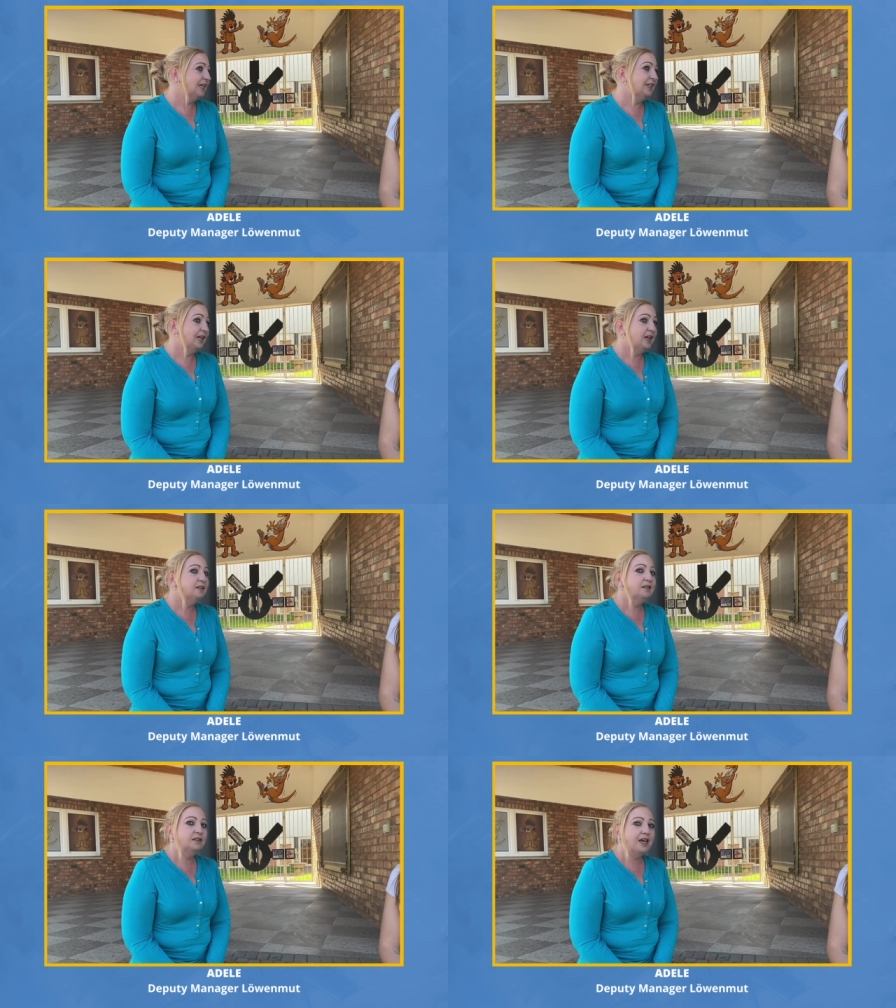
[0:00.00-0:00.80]
that there
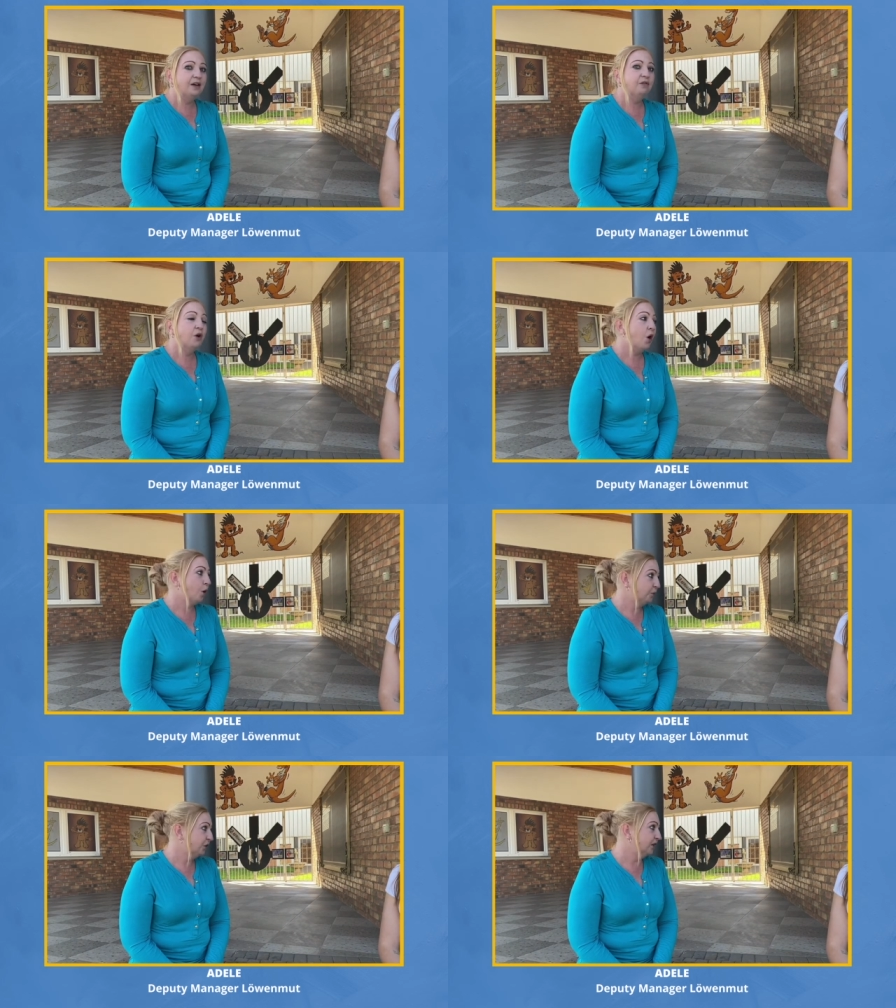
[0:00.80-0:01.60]
is a saver
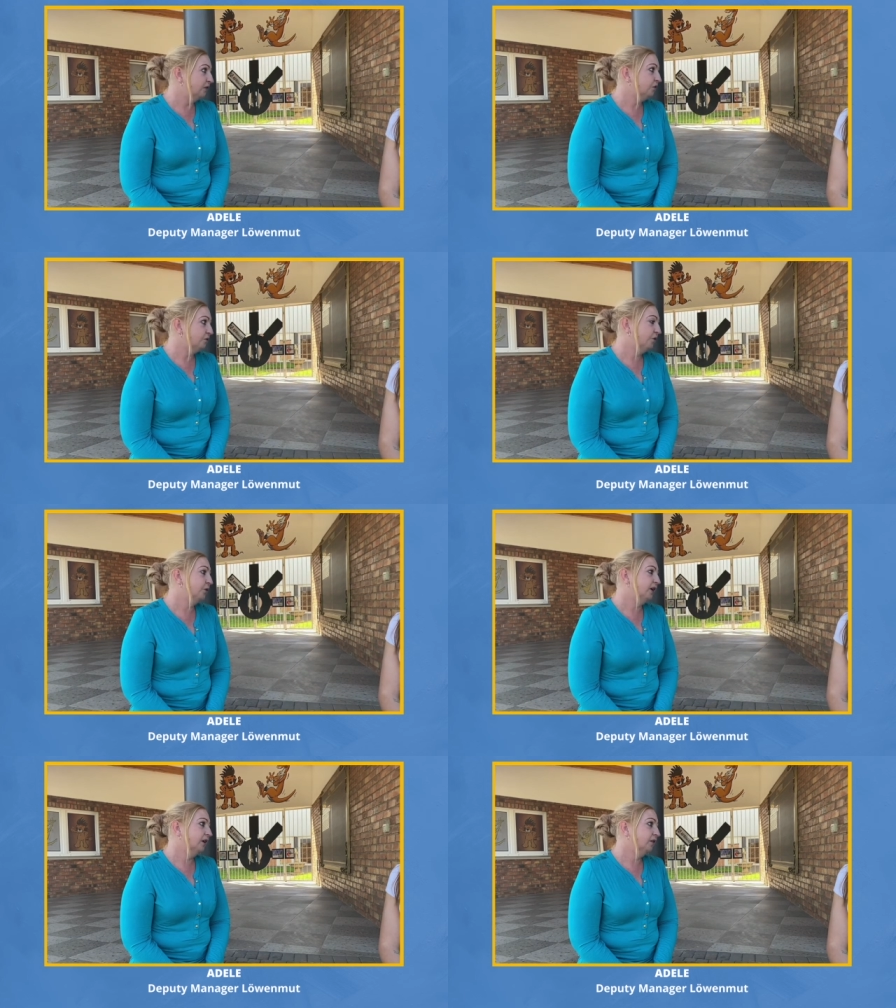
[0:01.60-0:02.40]
option
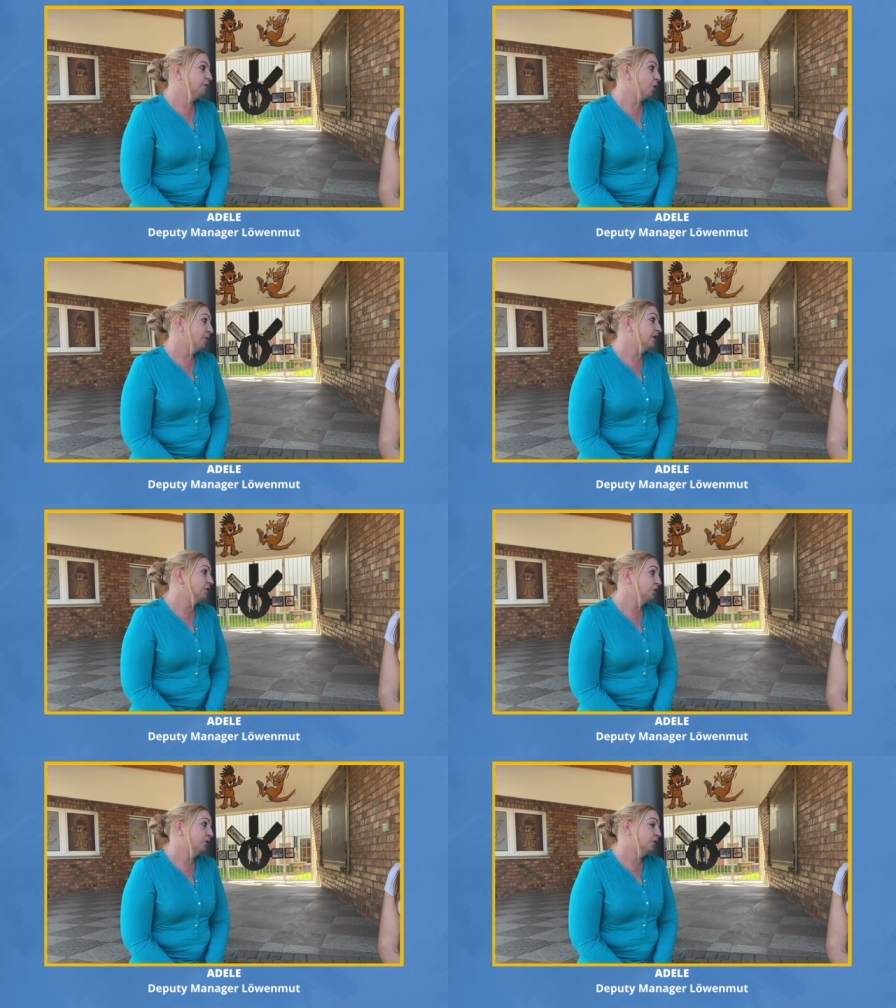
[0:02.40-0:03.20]
for the, the
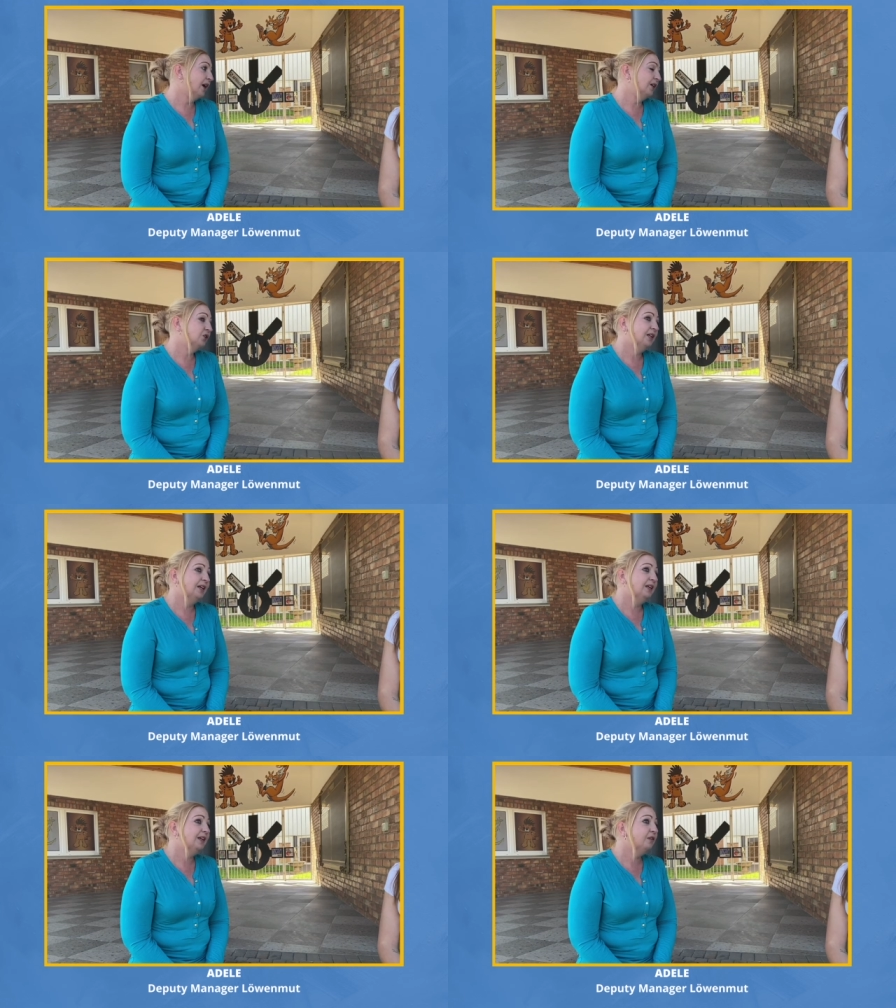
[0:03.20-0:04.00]
mommies to
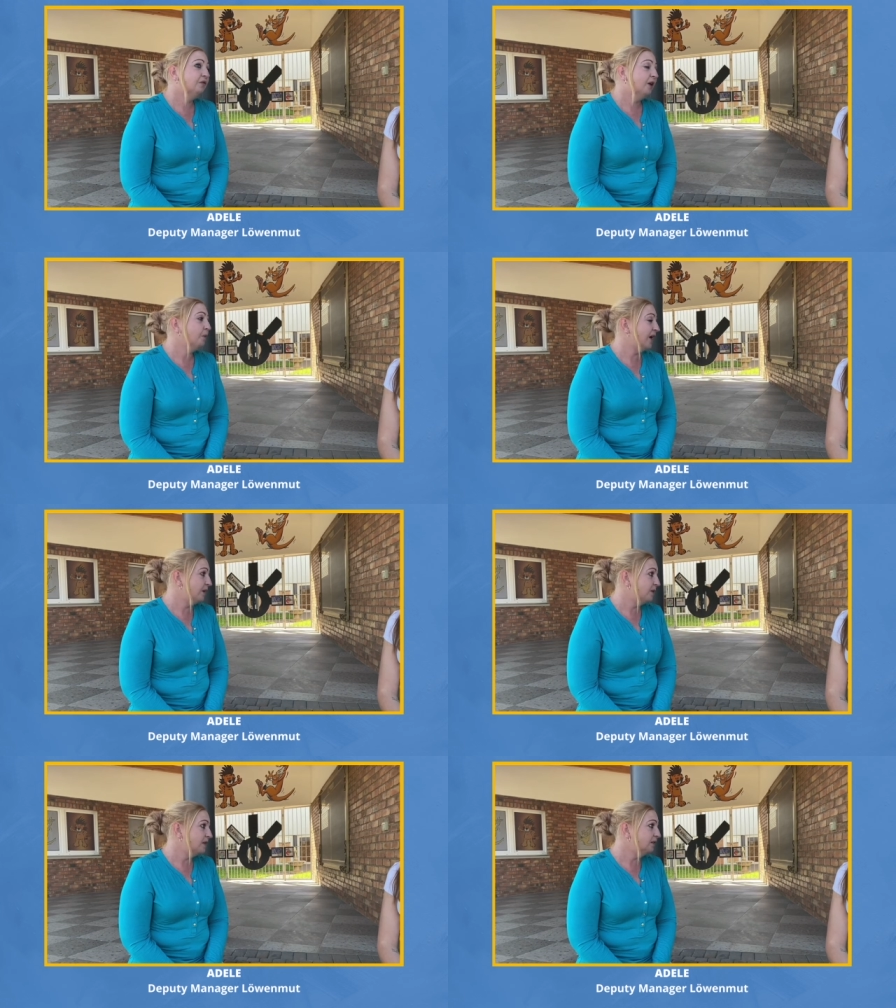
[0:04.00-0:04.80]
actually leave their
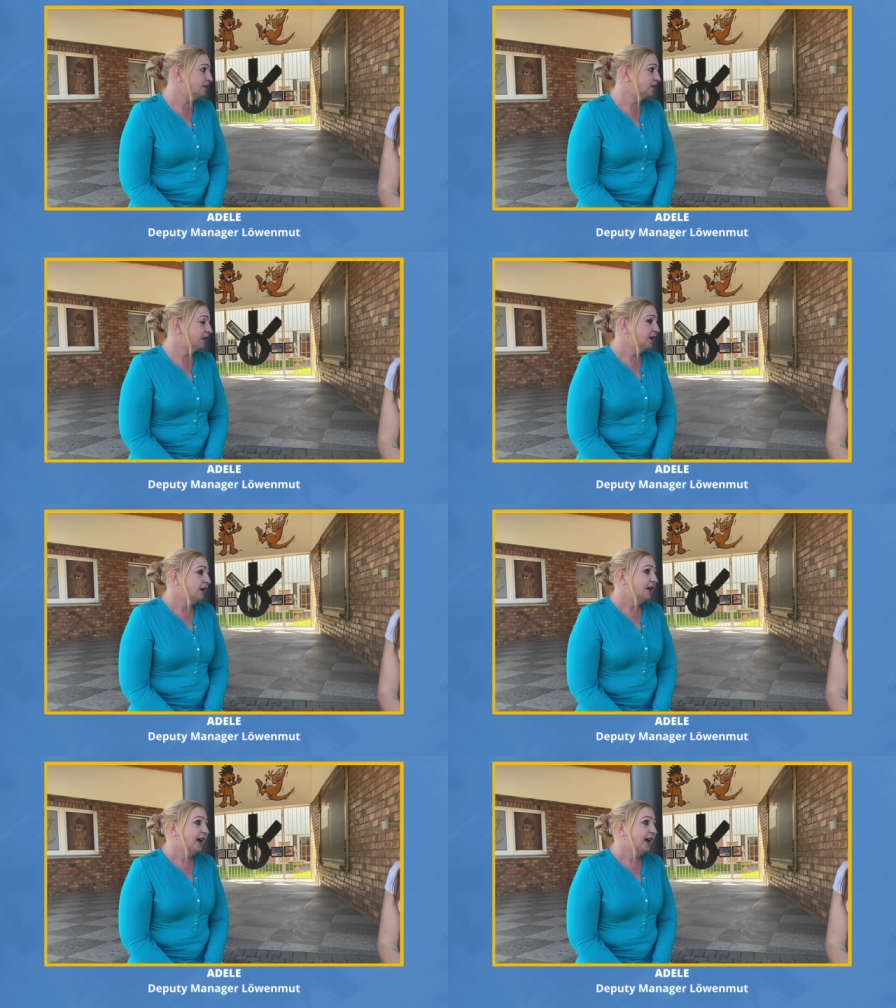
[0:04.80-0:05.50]
babies.